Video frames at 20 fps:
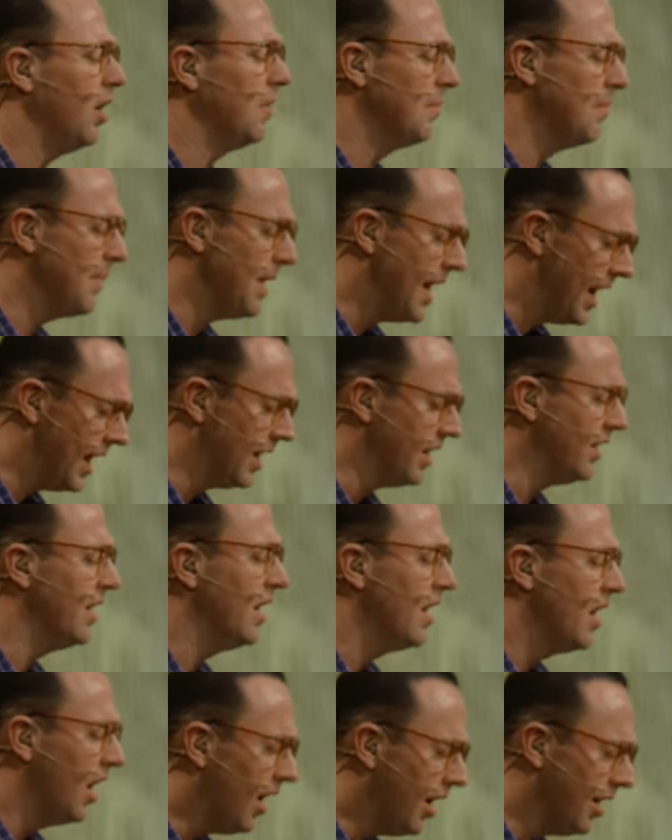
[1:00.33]
men
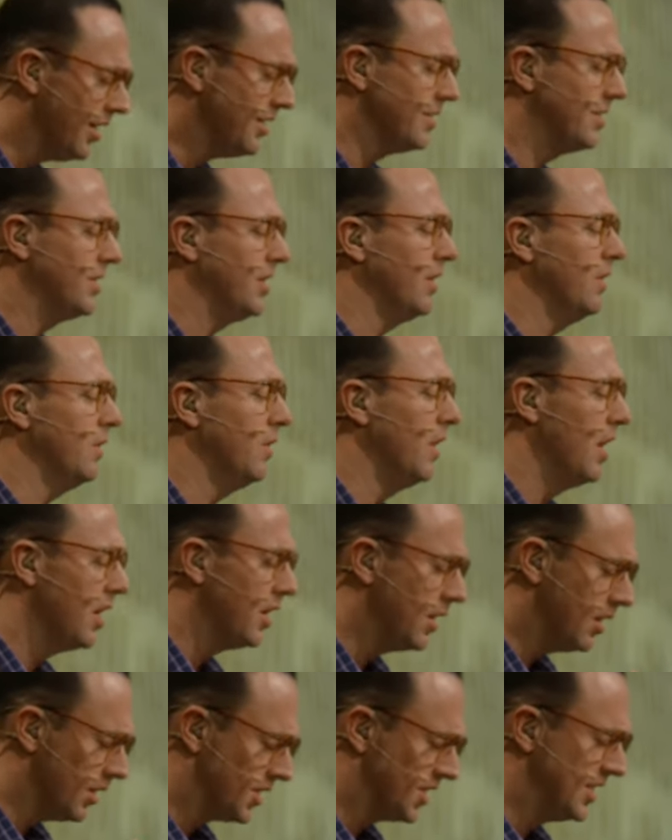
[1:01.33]
unto
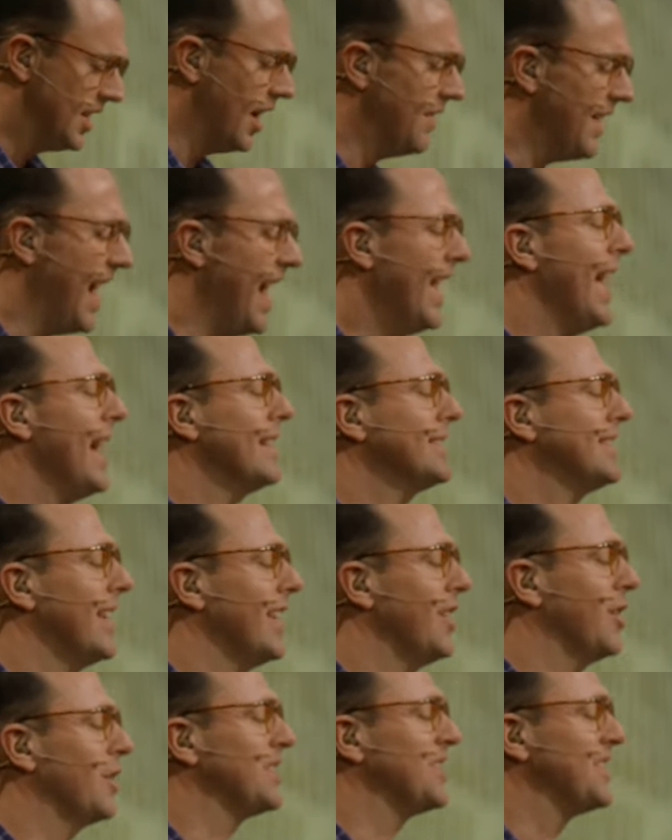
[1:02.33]
yourself. I ask that
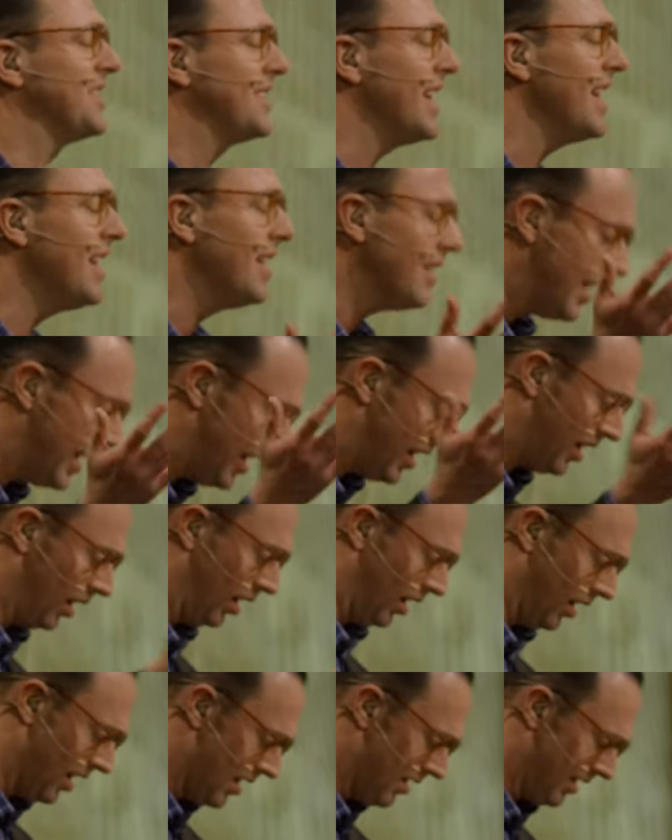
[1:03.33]
you're seen
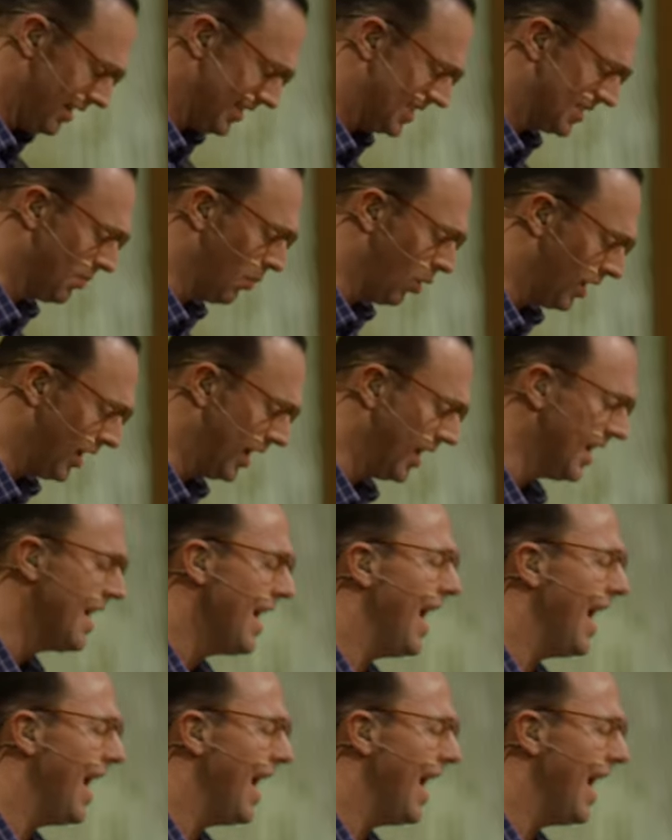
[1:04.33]
here this morning.